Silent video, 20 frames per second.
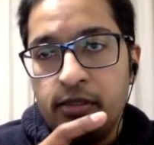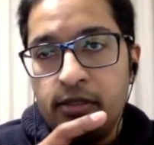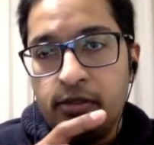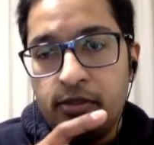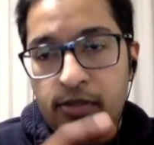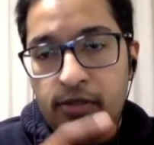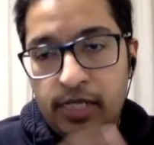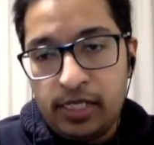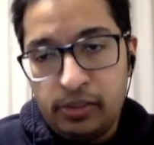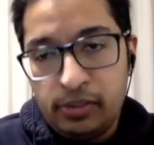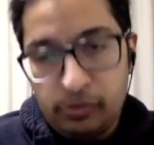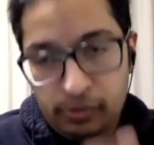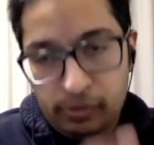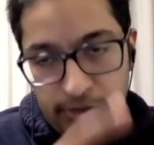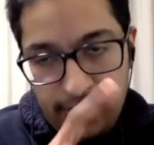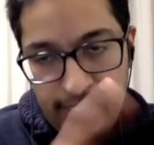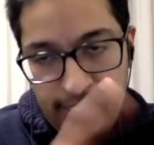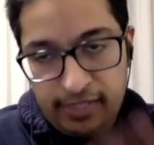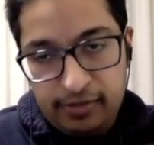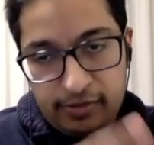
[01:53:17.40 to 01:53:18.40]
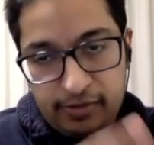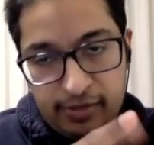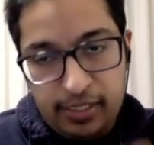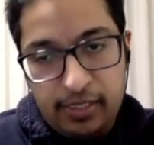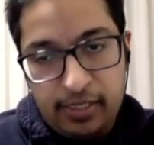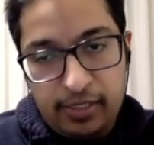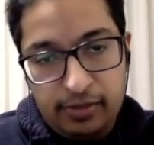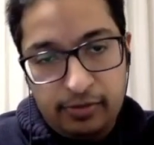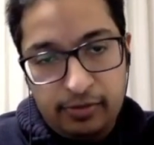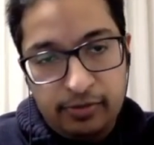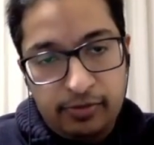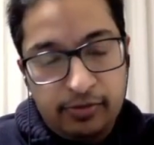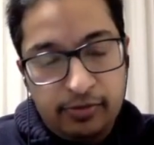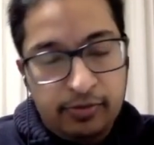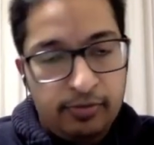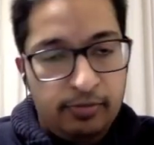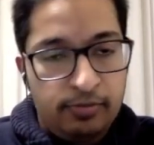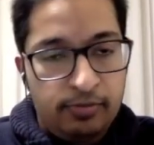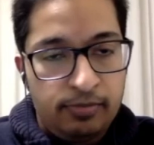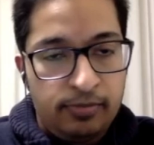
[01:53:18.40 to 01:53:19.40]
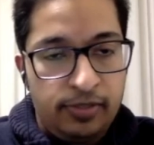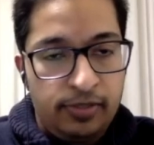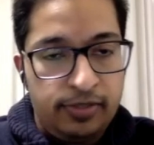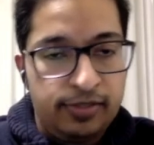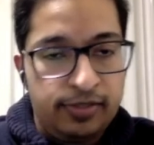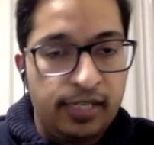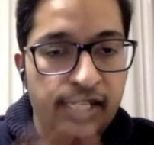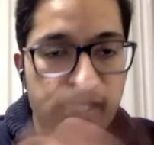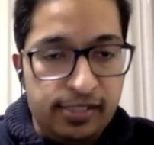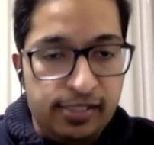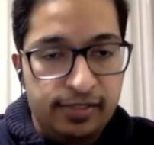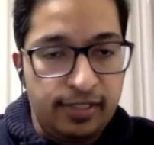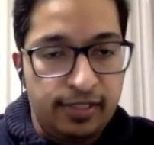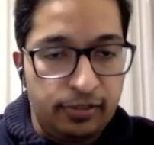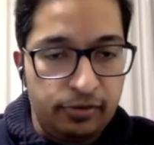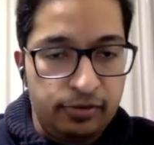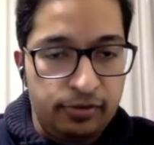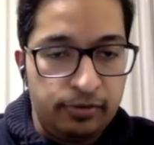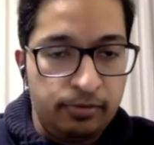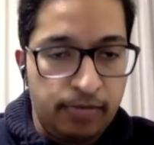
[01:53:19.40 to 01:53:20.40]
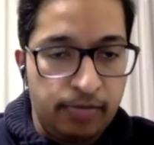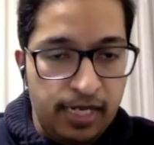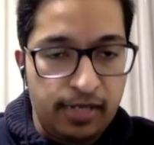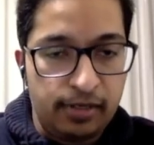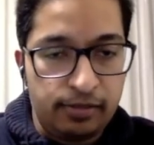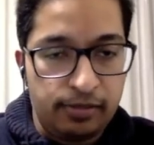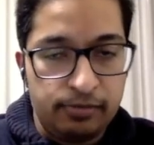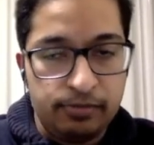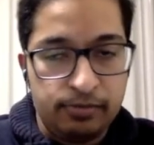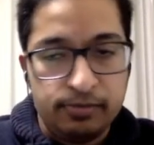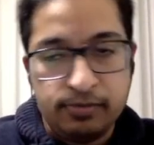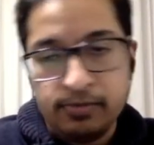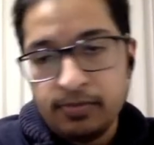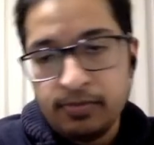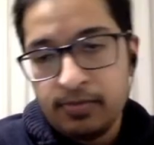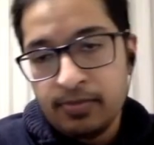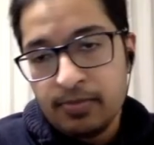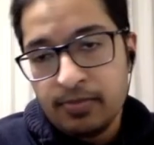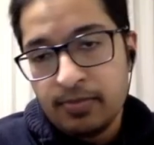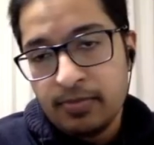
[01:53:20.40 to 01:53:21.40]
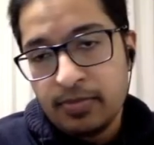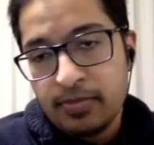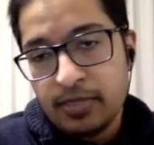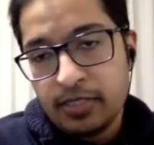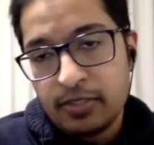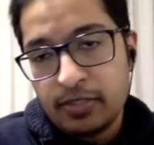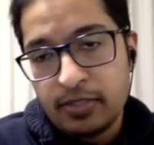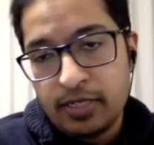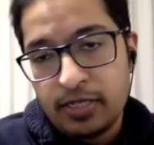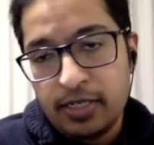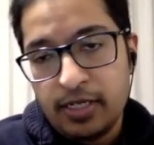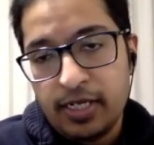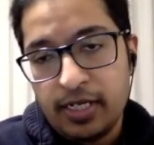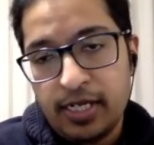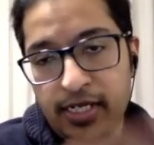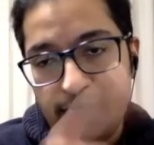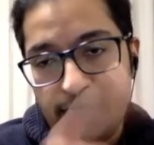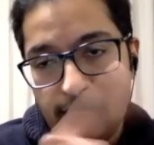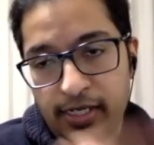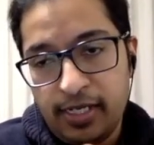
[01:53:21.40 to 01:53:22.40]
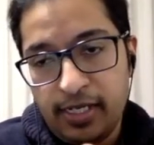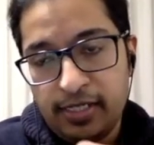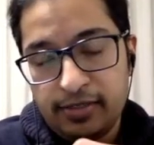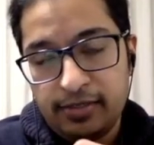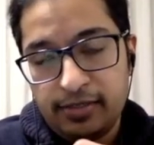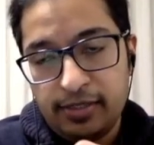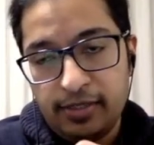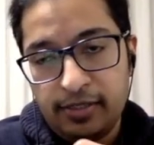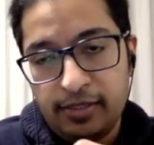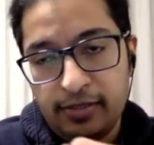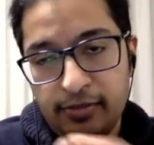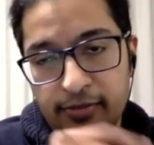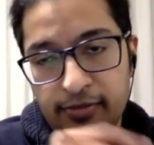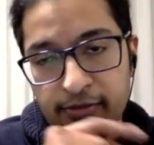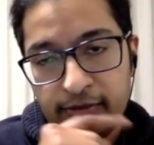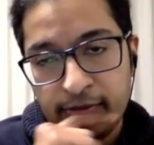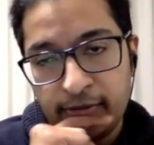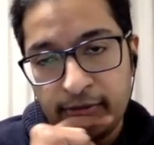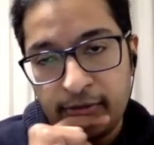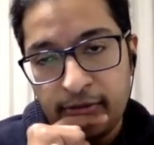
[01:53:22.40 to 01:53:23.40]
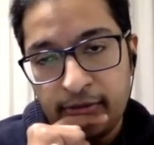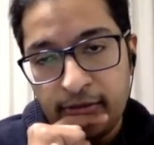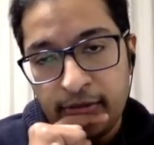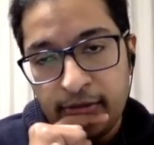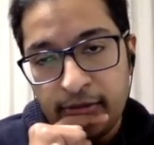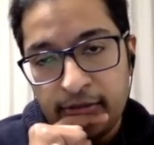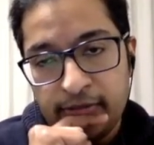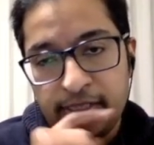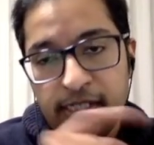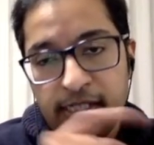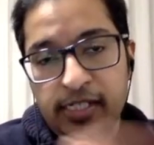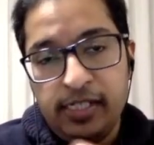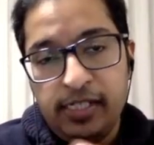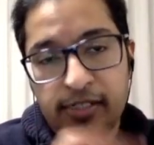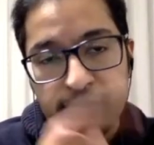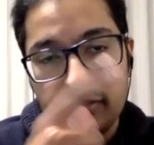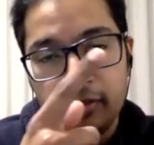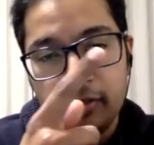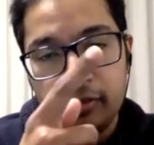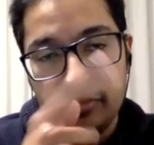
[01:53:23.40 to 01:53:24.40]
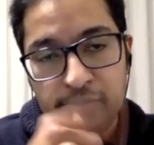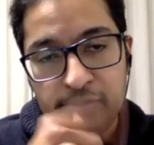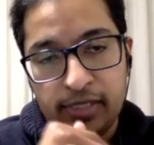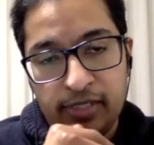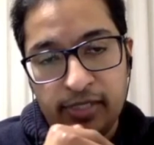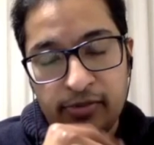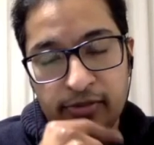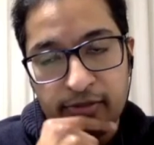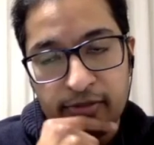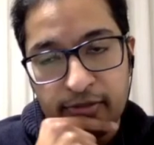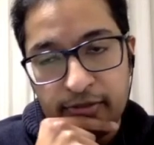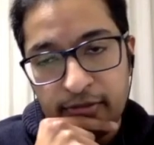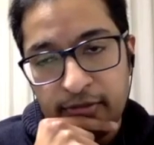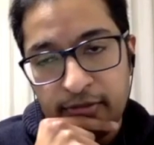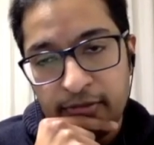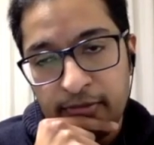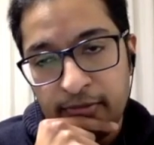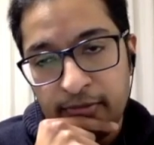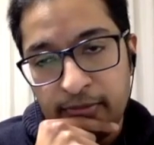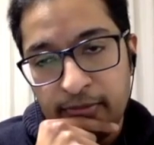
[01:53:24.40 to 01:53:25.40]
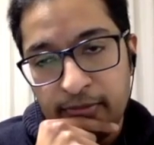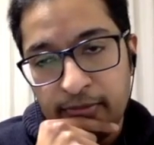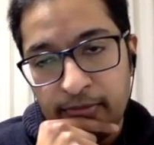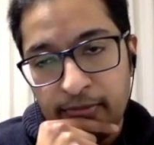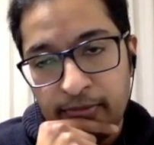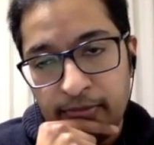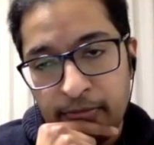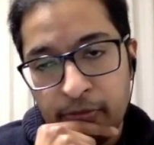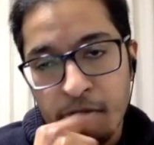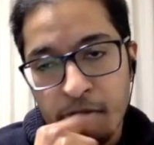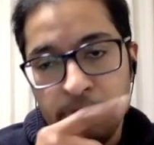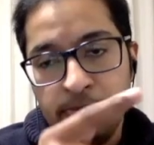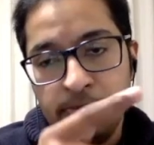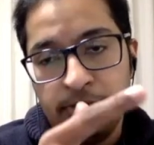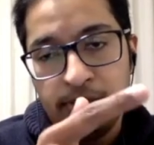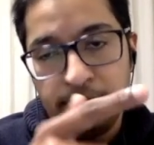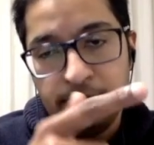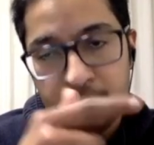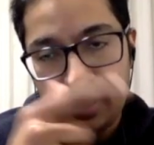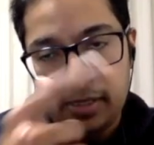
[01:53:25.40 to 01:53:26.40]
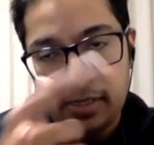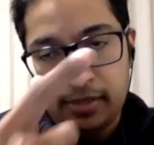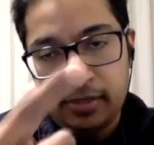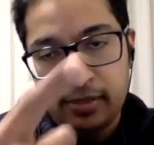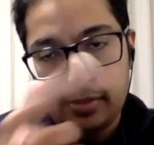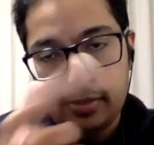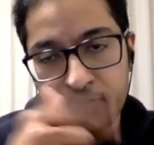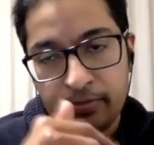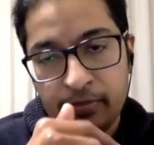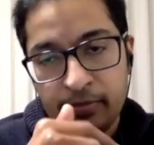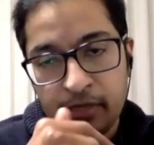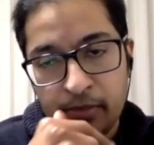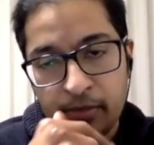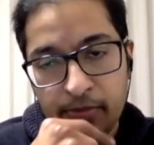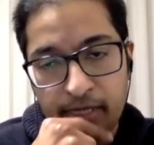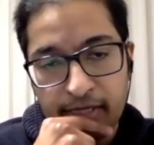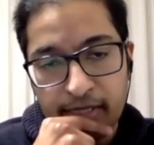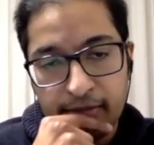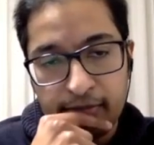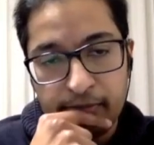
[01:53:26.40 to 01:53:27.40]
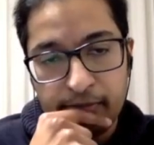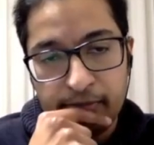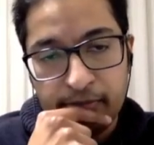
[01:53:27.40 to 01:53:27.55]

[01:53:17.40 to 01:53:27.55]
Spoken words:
Rahu likes that house. The Sani's house, Magaram, right? And he likes that house. Sani has got two houses, Kumbham and Magaram.